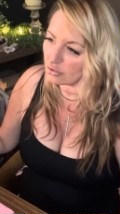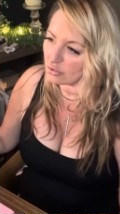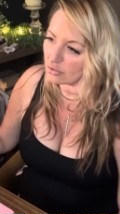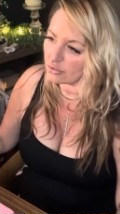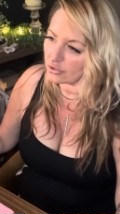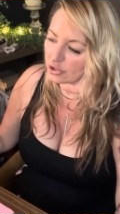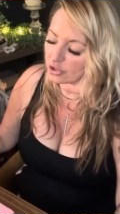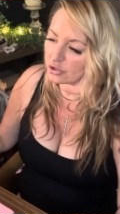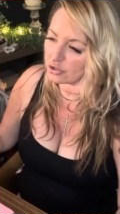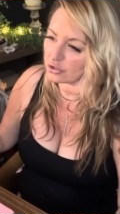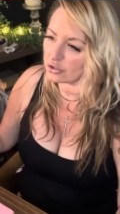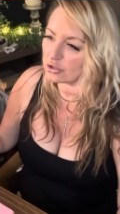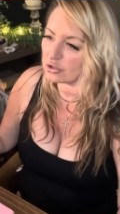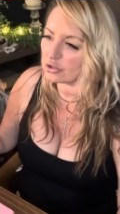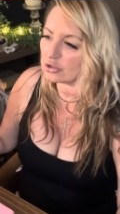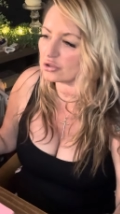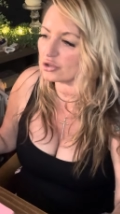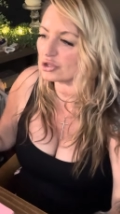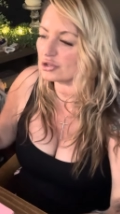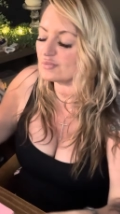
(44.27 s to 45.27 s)
there
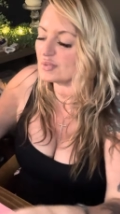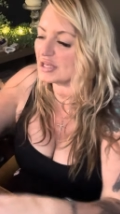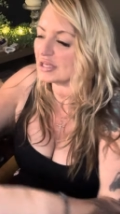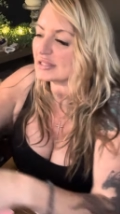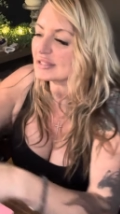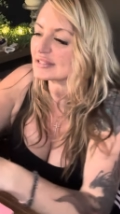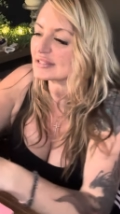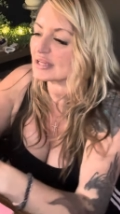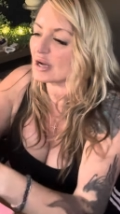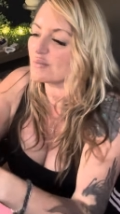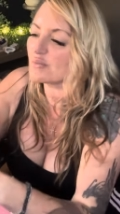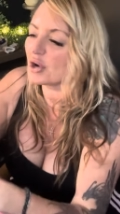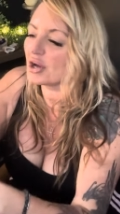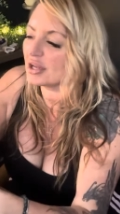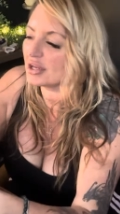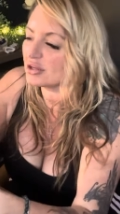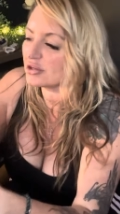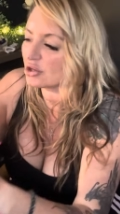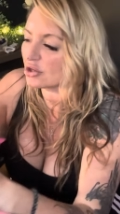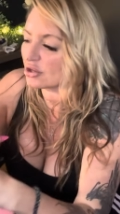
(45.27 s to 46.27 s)
could be someone
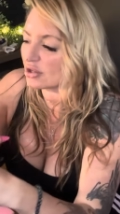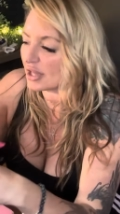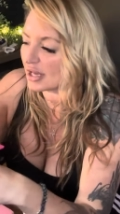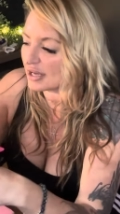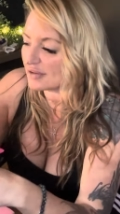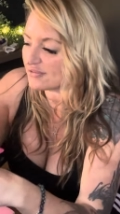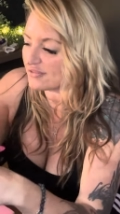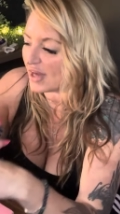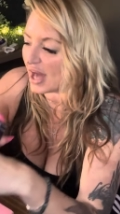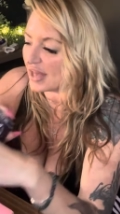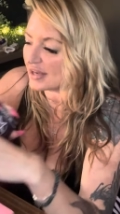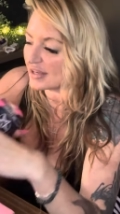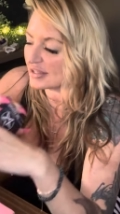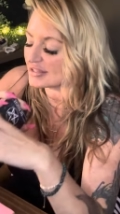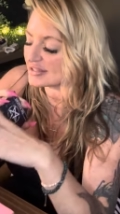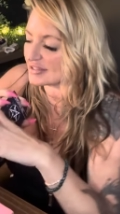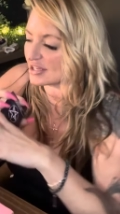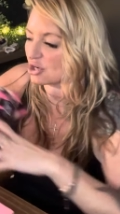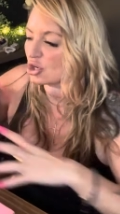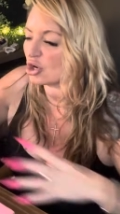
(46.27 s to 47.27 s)
in your life that
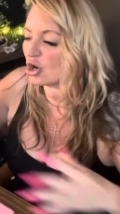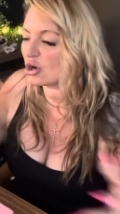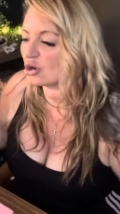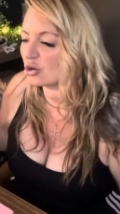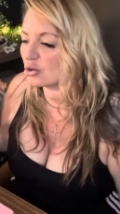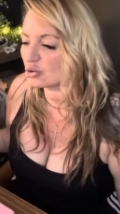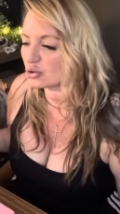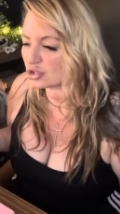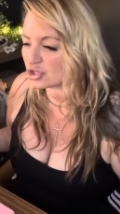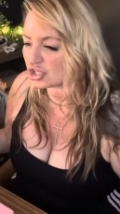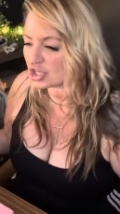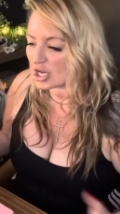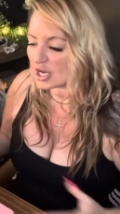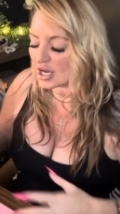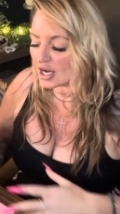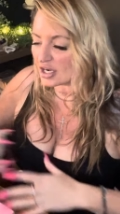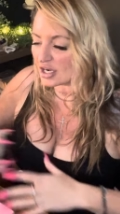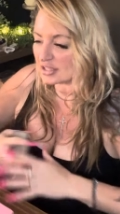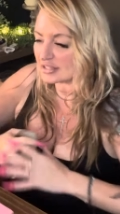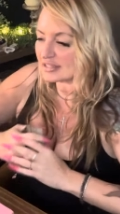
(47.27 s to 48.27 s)
is a coach,
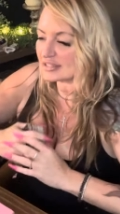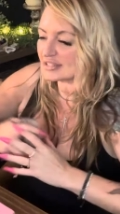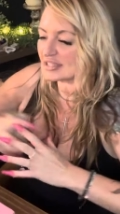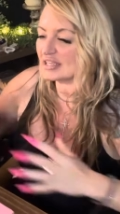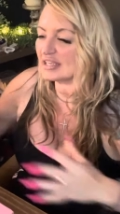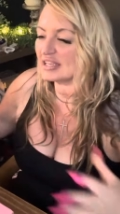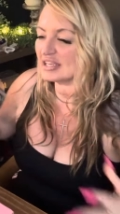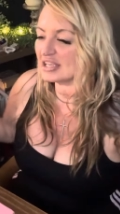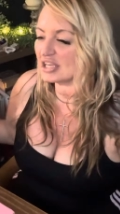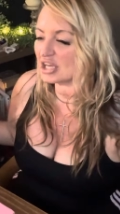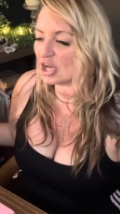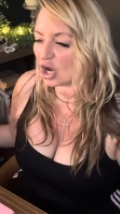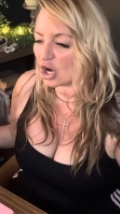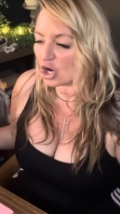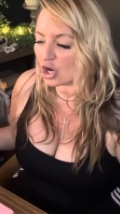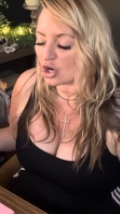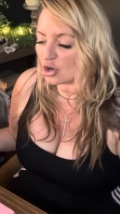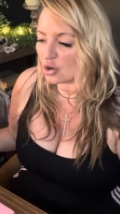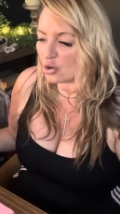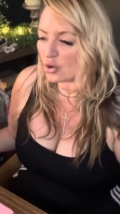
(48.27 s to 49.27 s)
a
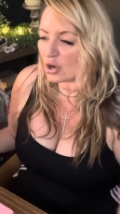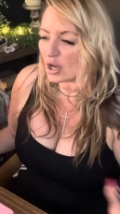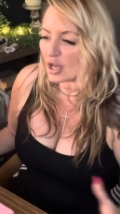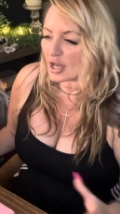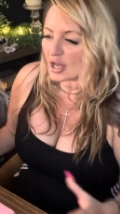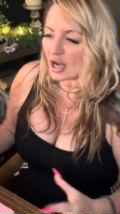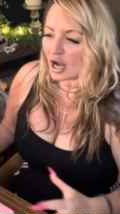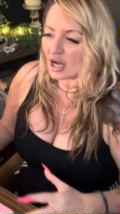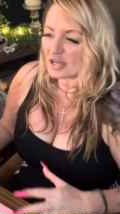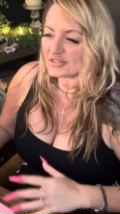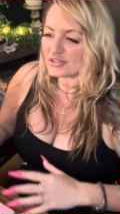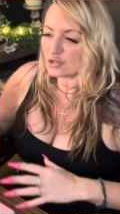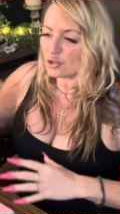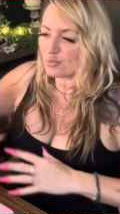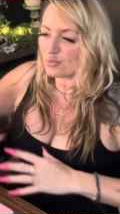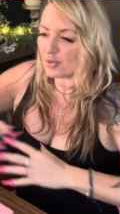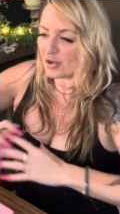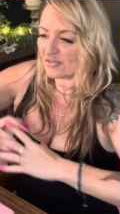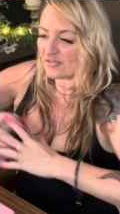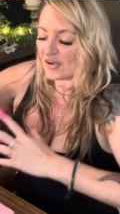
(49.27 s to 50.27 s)
CEO, a
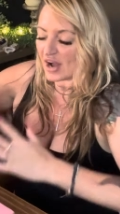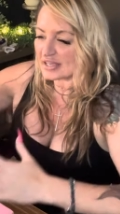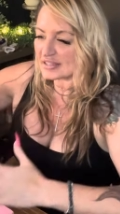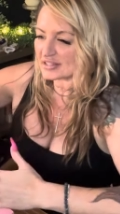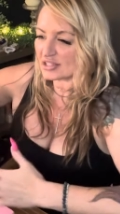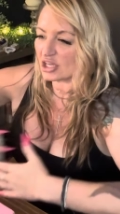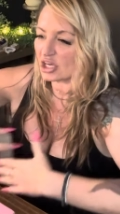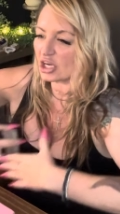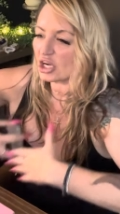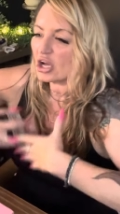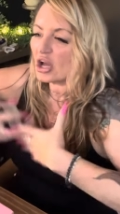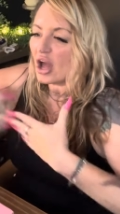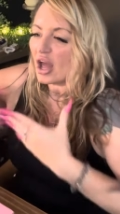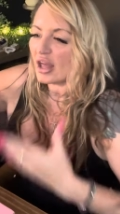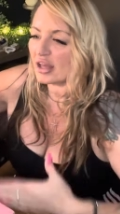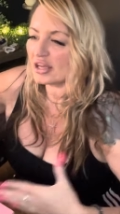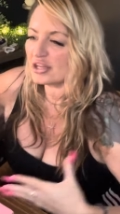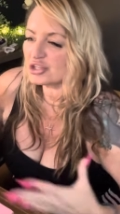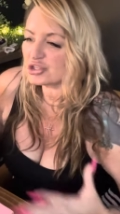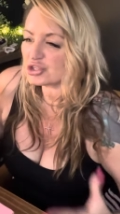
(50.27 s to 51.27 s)
supervisor
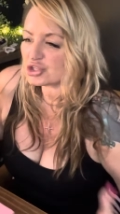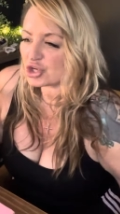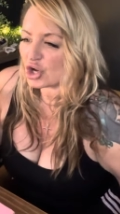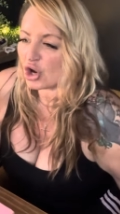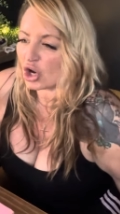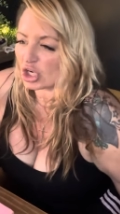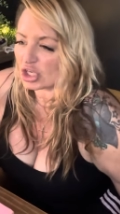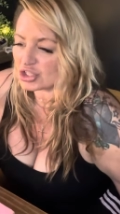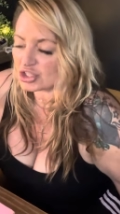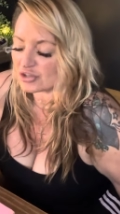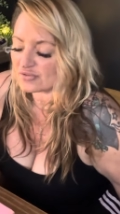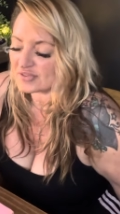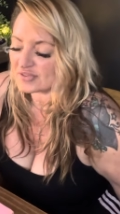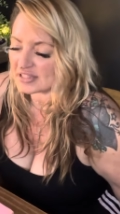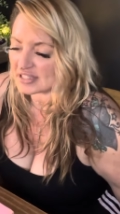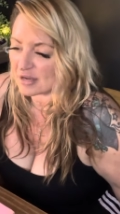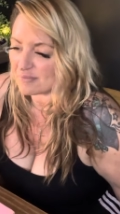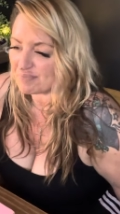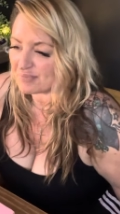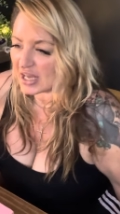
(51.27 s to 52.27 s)
in charge of
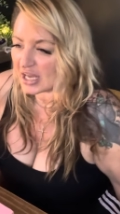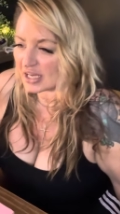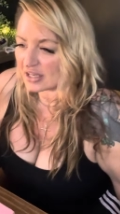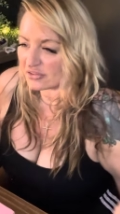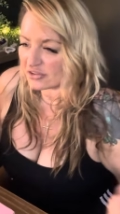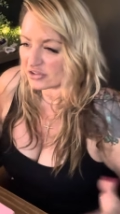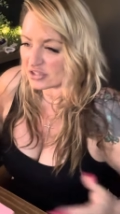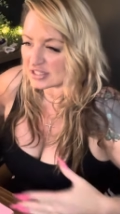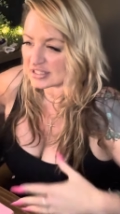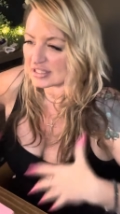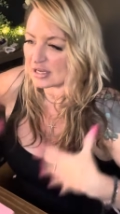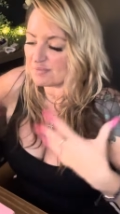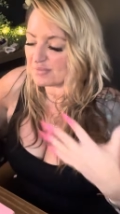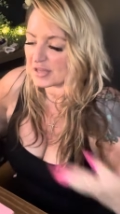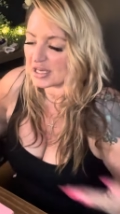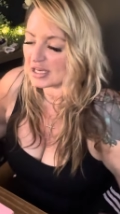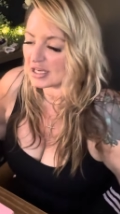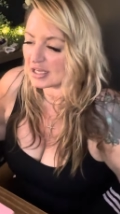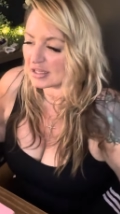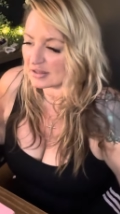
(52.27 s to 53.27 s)
something. There's
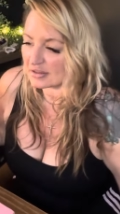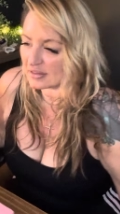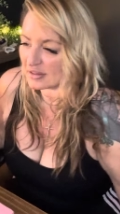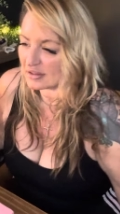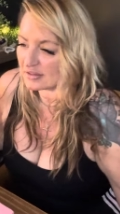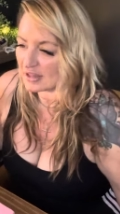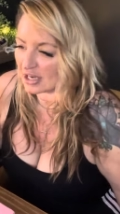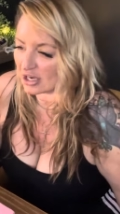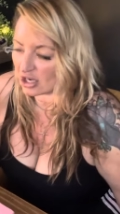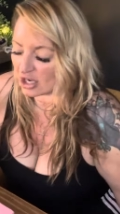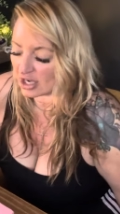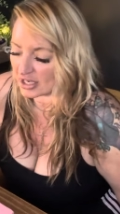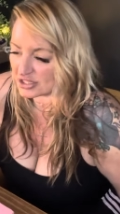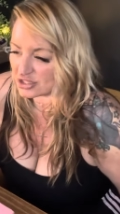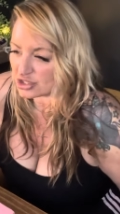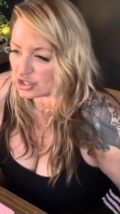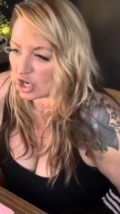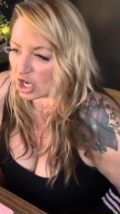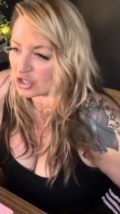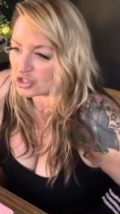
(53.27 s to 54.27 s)
something that they're in
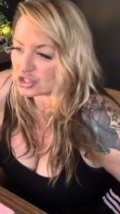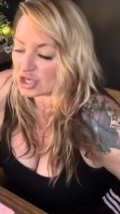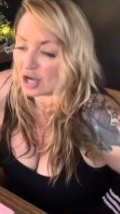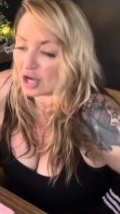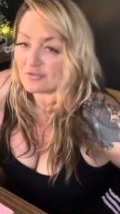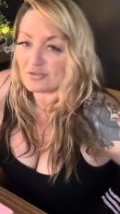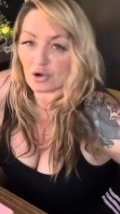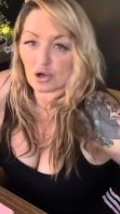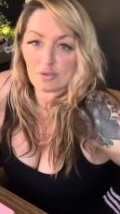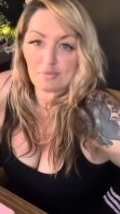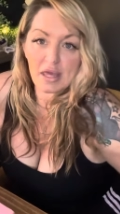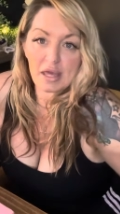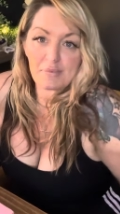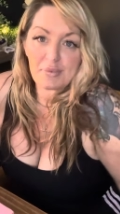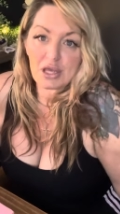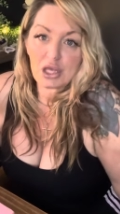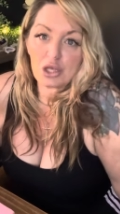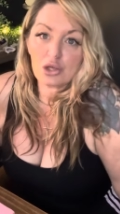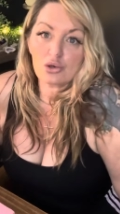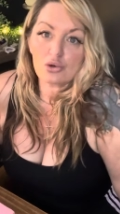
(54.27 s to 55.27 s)
charge of, or maybe
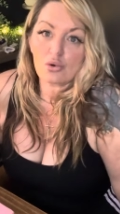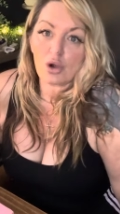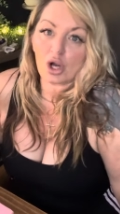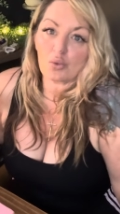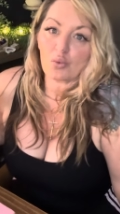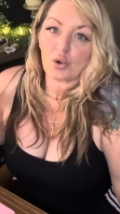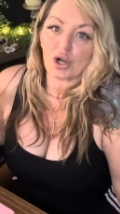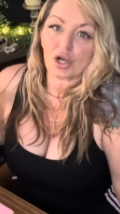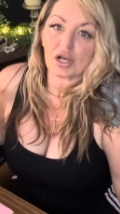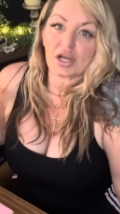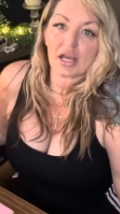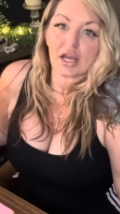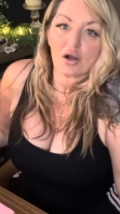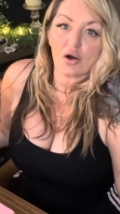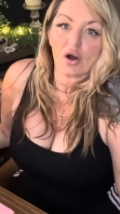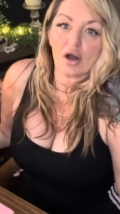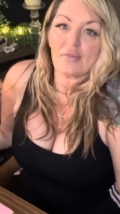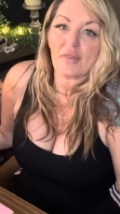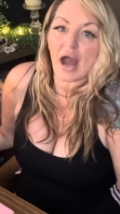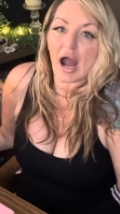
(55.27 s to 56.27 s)
you are working
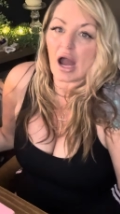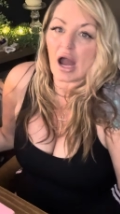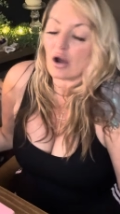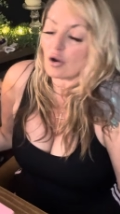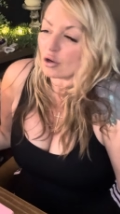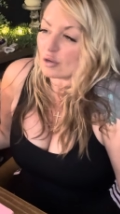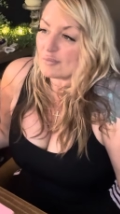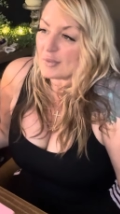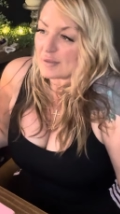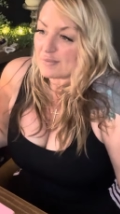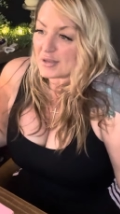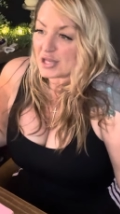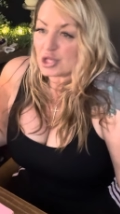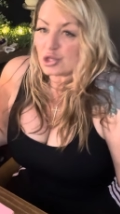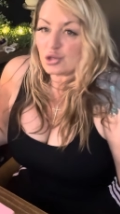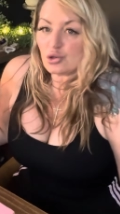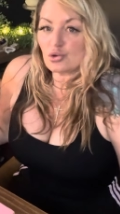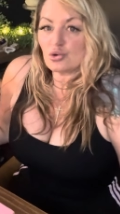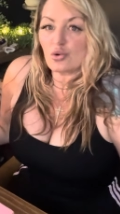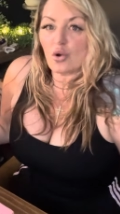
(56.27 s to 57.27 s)
on that, or maybe
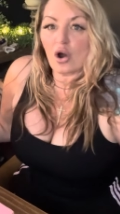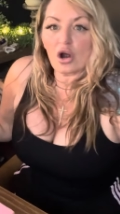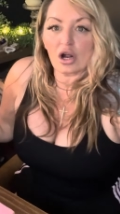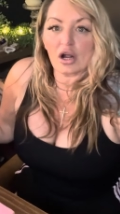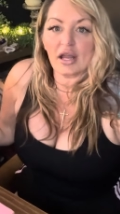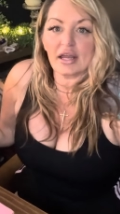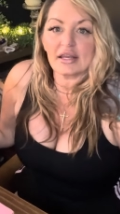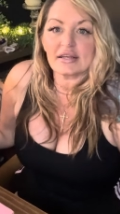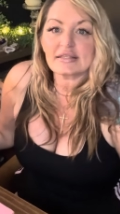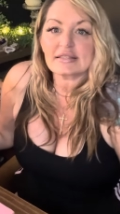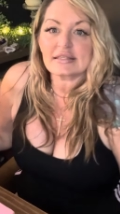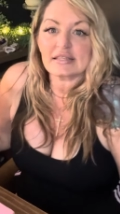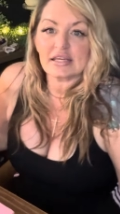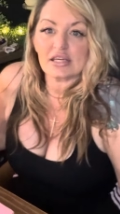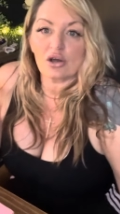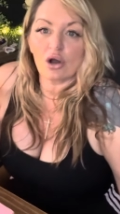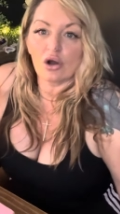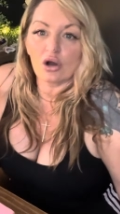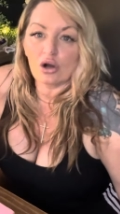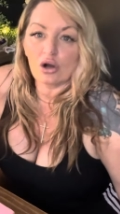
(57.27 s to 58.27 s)
you are a
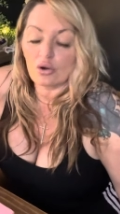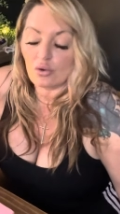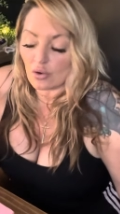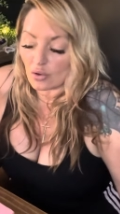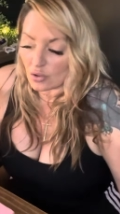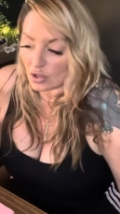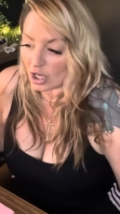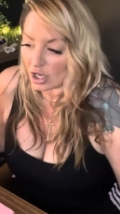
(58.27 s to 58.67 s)
CEO or